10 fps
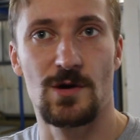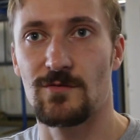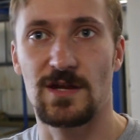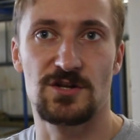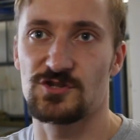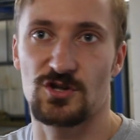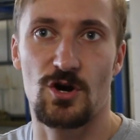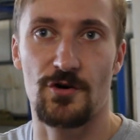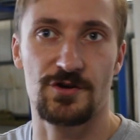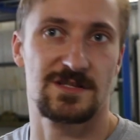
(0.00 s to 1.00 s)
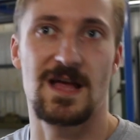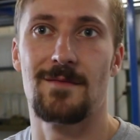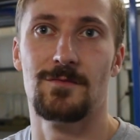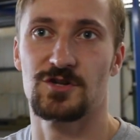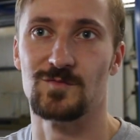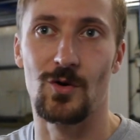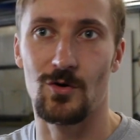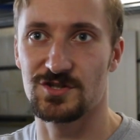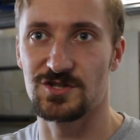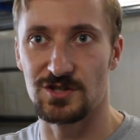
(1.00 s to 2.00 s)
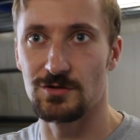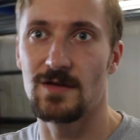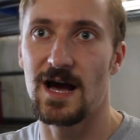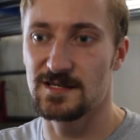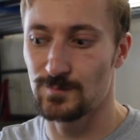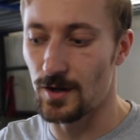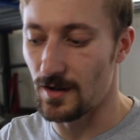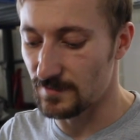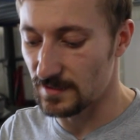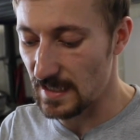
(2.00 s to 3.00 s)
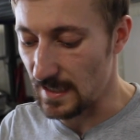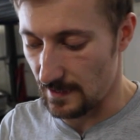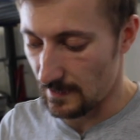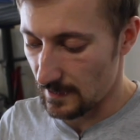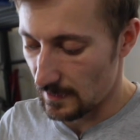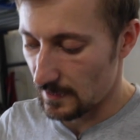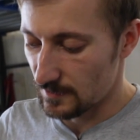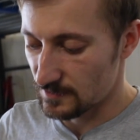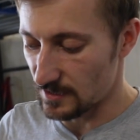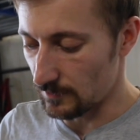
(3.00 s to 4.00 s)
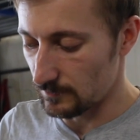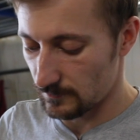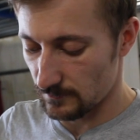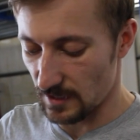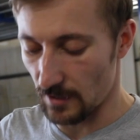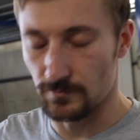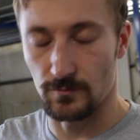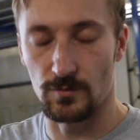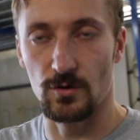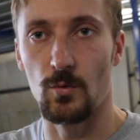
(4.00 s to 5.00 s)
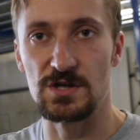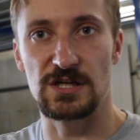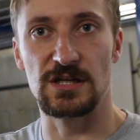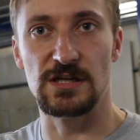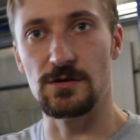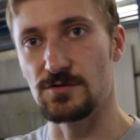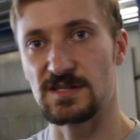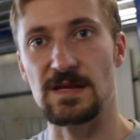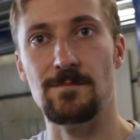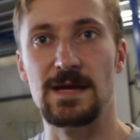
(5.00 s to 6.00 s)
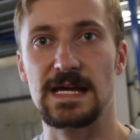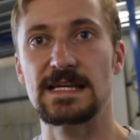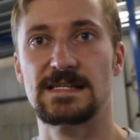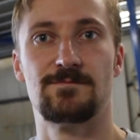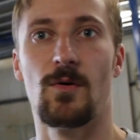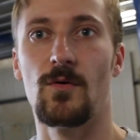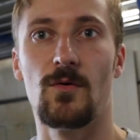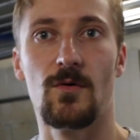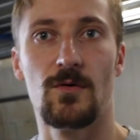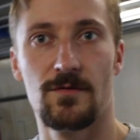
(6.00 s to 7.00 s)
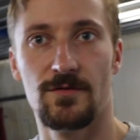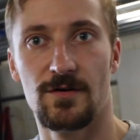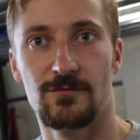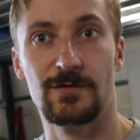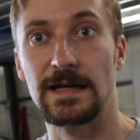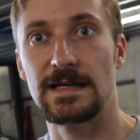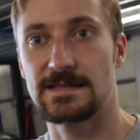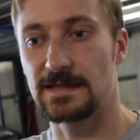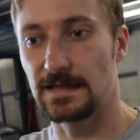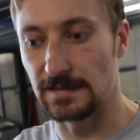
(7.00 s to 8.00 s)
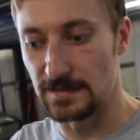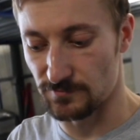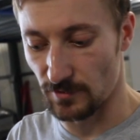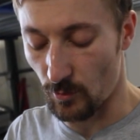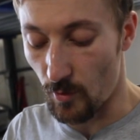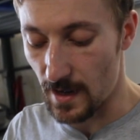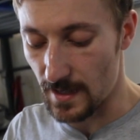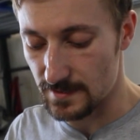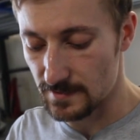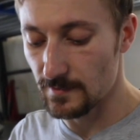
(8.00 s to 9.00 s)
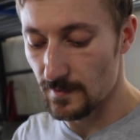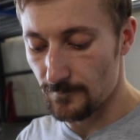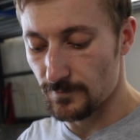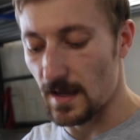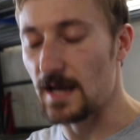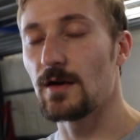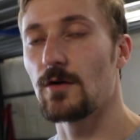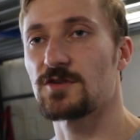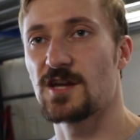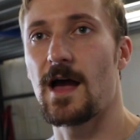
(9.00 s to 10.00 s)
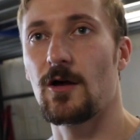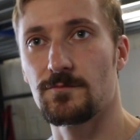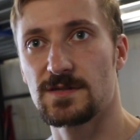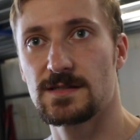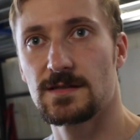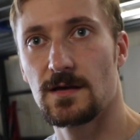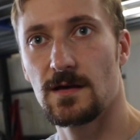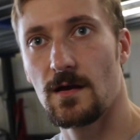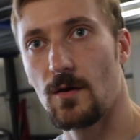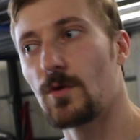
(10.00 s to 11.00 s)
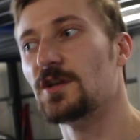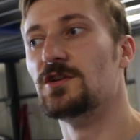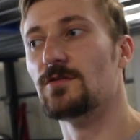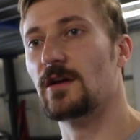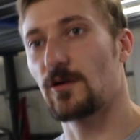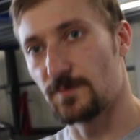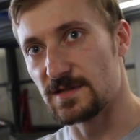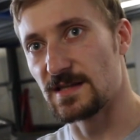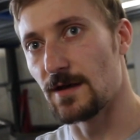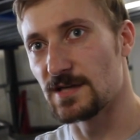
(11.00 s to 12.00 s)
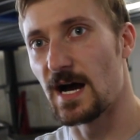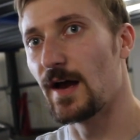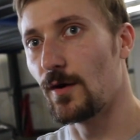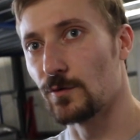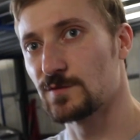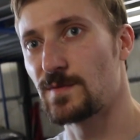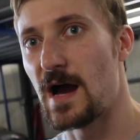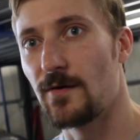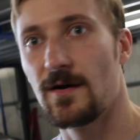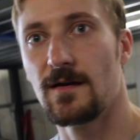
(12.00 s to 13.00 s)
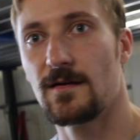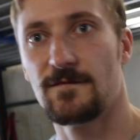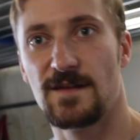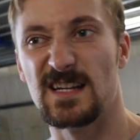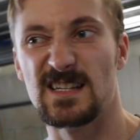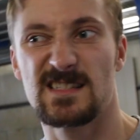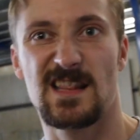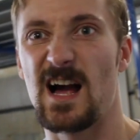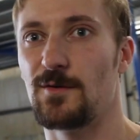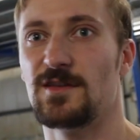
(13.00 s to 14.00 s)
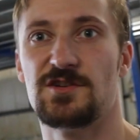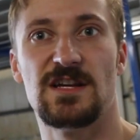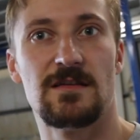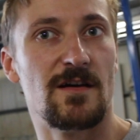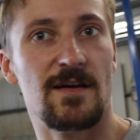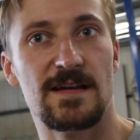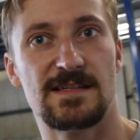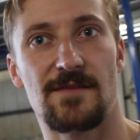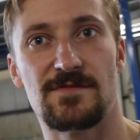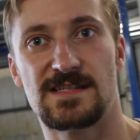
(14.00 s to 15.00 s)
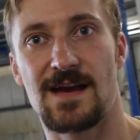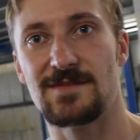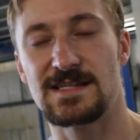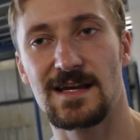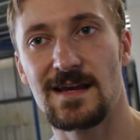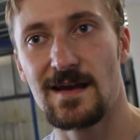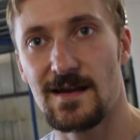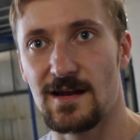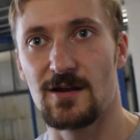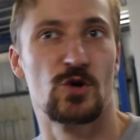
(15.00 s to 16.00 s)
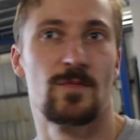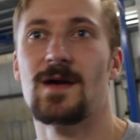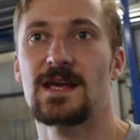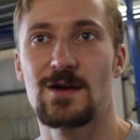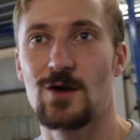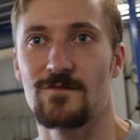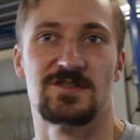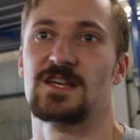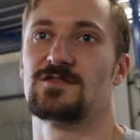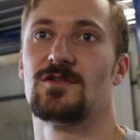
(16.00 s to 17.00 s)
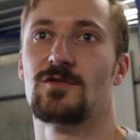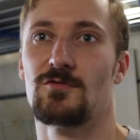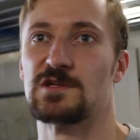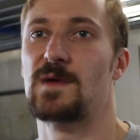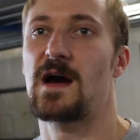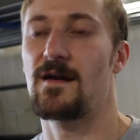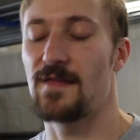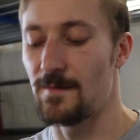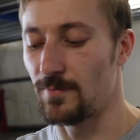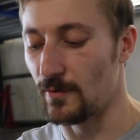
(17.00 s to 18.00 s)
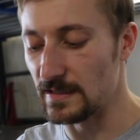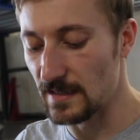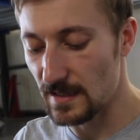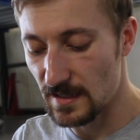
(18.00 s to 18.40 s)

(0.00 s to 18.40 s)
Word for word: It really doesn't cost that much more to do that as part of a kit. So, you know, we're always going to use the biggest bore that realistically is required. And it also helps when you do get up into those higher horsepower figures, like with a G30 770, you know, you could be making over 600 horsepower at that point.